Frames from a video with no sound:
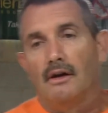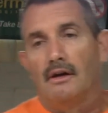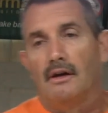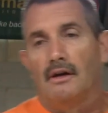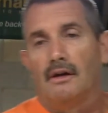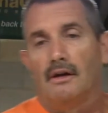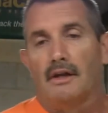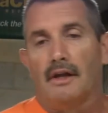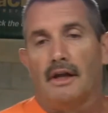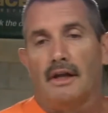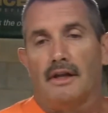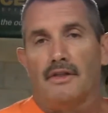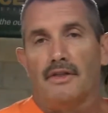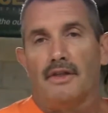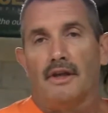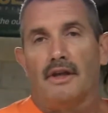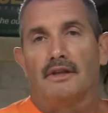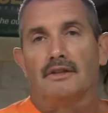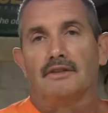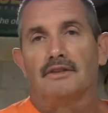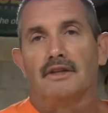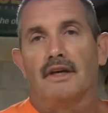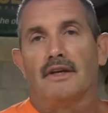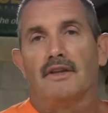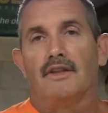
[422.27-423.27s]
and
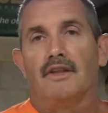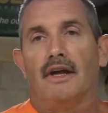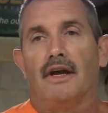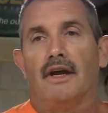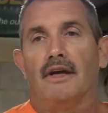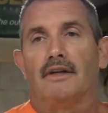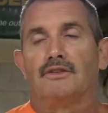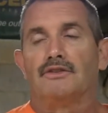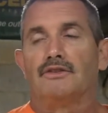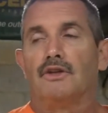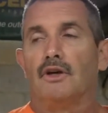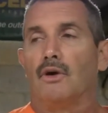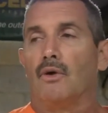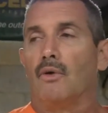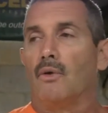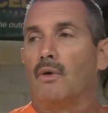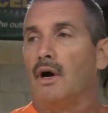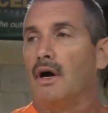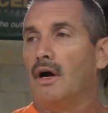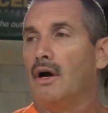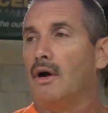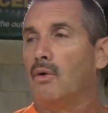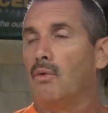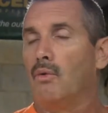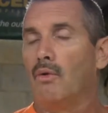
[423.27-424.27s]
things like that. So
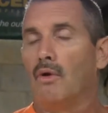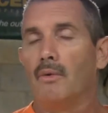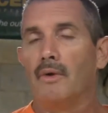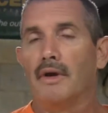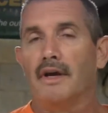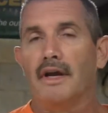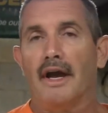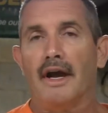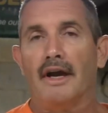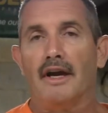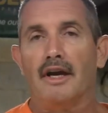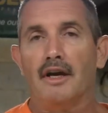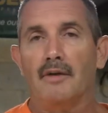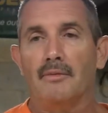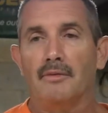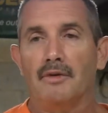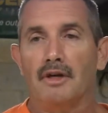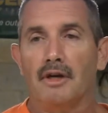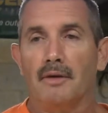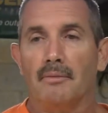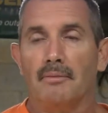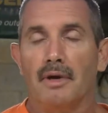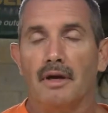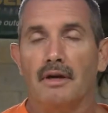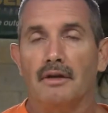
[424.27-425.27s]
what we got coming
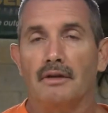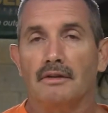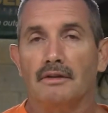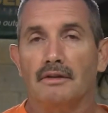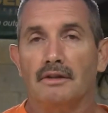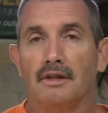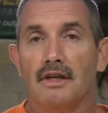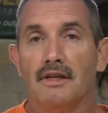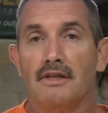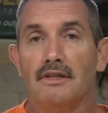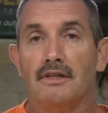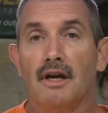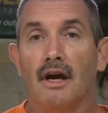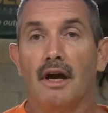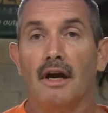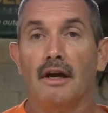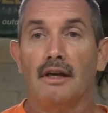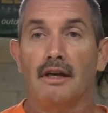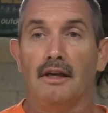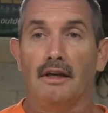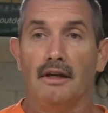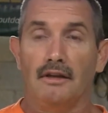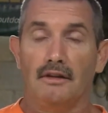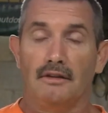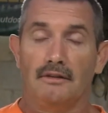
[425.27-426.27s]
up,
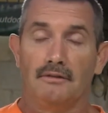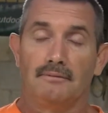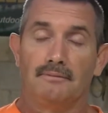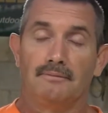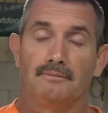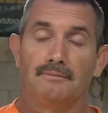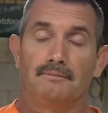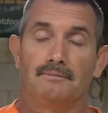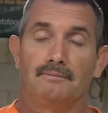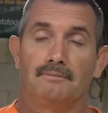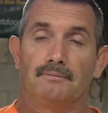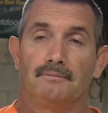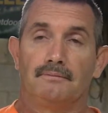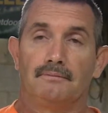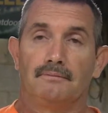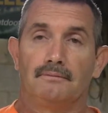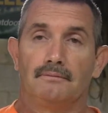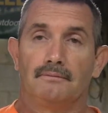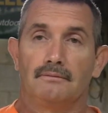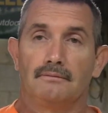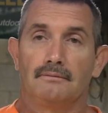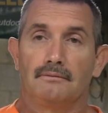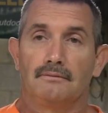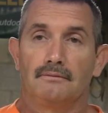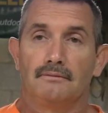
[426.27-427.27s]
Kentucky.
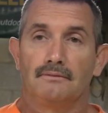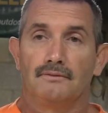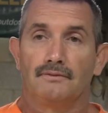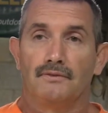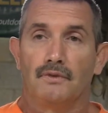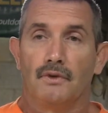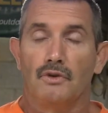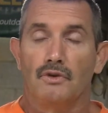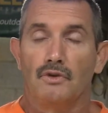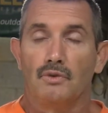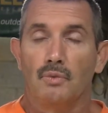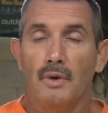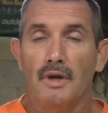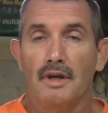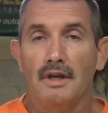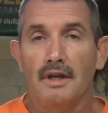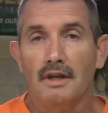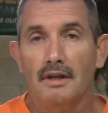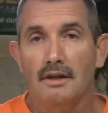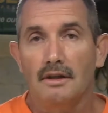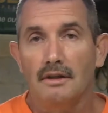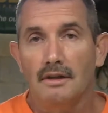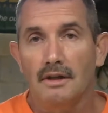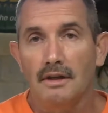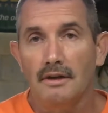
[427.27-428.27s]
First
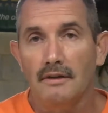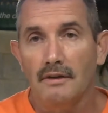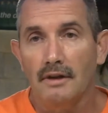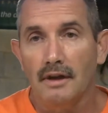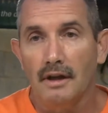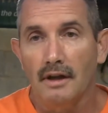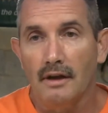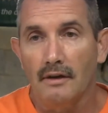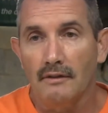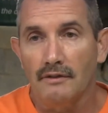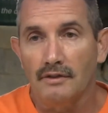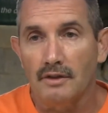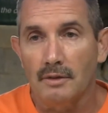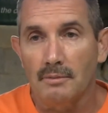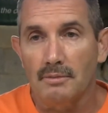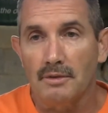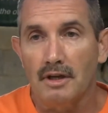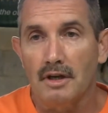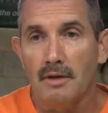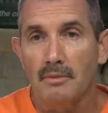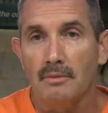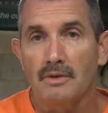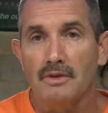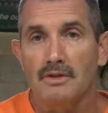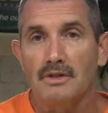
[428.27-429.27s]
weekend of
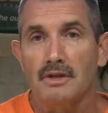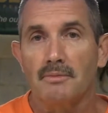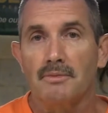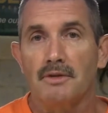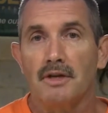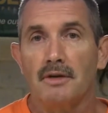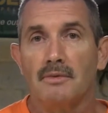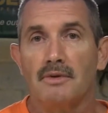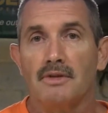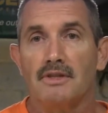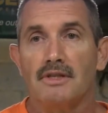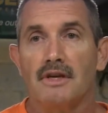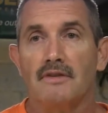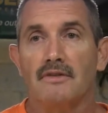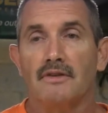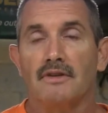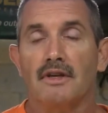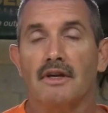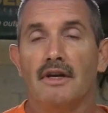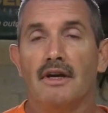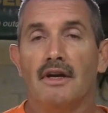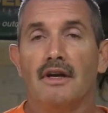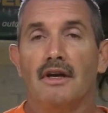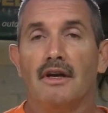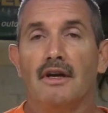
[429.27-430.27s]
September, September 7th.
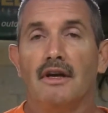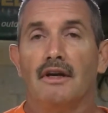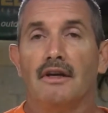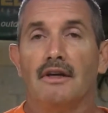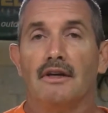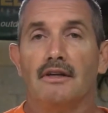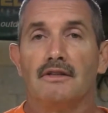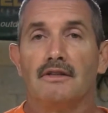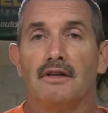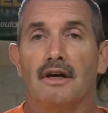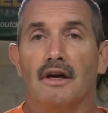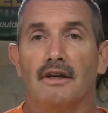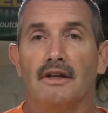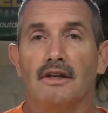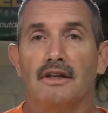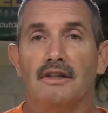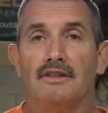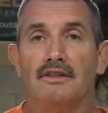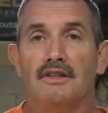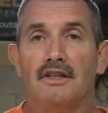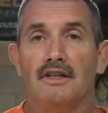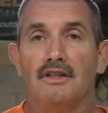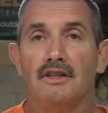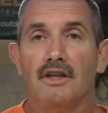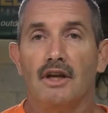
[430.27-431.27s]
Kentucky
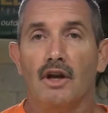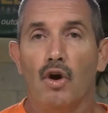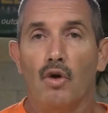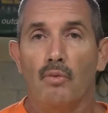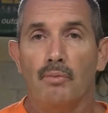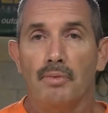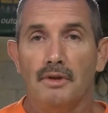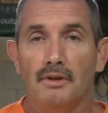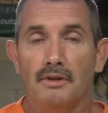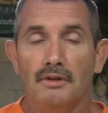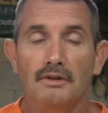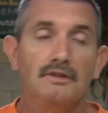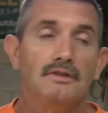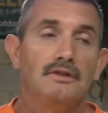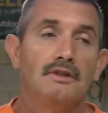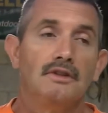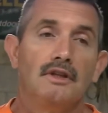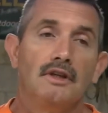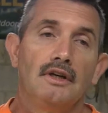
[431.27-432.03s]
season opens.